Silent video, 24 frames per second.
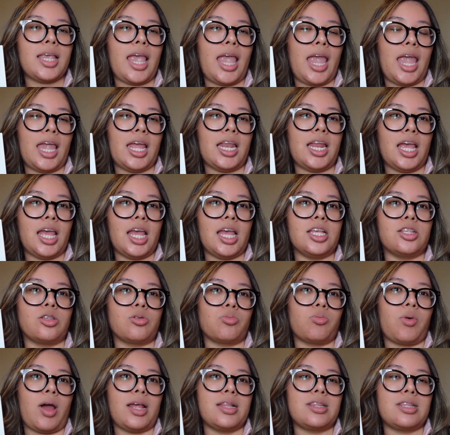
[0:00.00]
Cade is
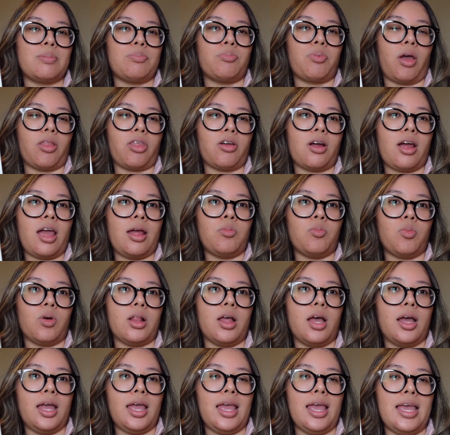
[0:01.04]
Rhett's brother and
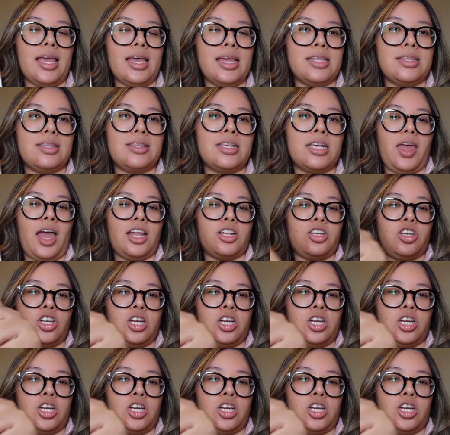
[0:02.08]
Willa is that